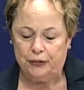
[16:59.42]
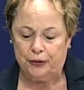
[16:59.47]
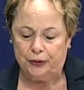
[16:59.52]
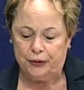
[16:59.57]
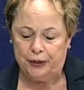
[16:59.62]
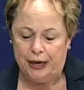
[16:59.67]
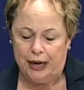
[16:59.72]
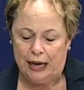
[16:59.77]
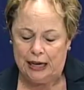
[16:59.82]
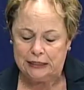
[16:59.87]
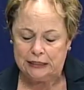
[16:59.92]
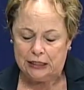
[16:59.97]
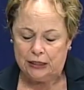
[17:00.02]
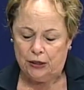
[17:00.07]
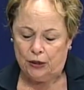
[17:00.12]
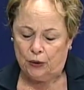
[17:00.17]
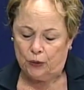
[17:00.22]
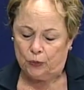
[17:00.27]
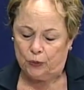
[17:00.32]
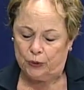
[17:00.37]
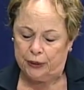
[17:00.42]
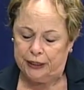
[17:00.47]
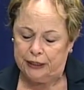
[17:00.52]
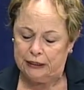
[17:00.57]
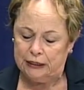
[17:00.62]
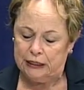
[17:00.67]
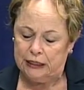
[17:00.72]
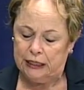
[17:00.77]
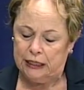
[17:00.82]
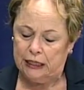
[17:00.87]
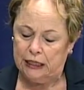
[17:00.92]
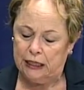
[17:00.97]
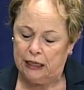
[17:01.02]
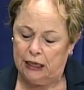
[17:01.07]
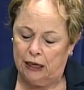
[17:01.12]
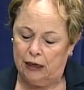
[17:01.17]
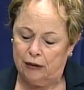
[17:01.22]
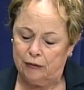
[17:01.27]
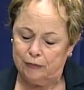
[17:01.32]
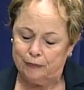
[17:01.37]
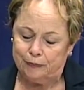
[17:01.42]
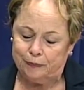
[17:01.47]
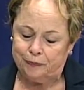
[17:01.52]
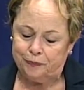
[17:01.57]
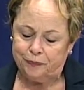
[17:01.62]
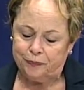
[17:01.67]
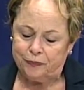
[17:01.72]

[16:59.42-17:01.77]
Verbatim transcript: they're not really, um,